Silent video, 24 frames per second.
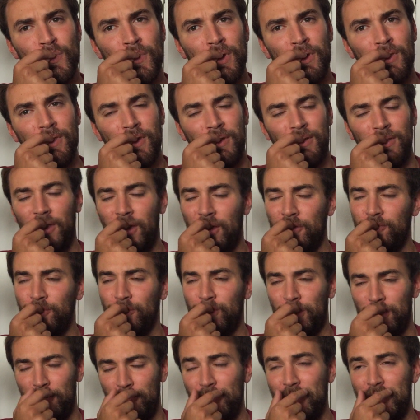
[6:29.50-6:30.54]
I think life
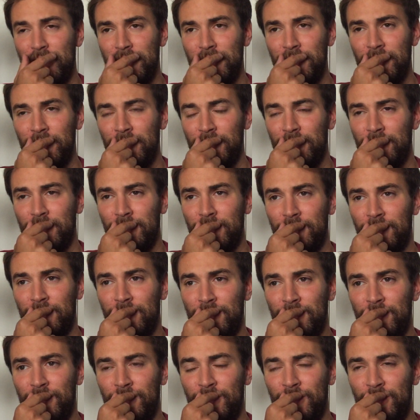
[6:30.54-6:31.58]
could be
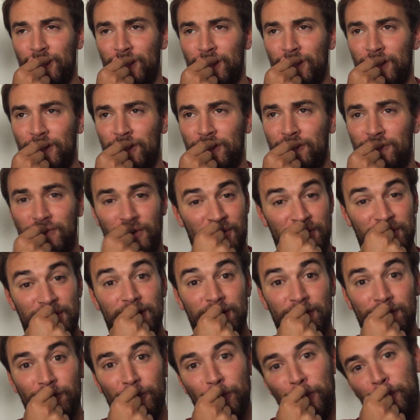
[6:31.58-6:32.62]
very
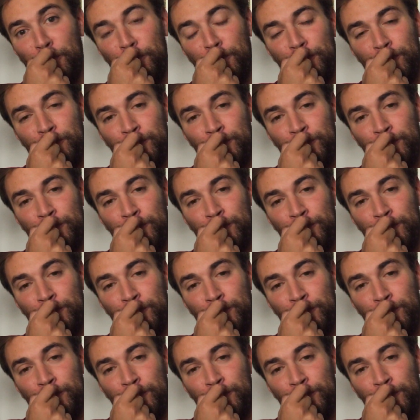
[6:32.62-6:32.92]
different.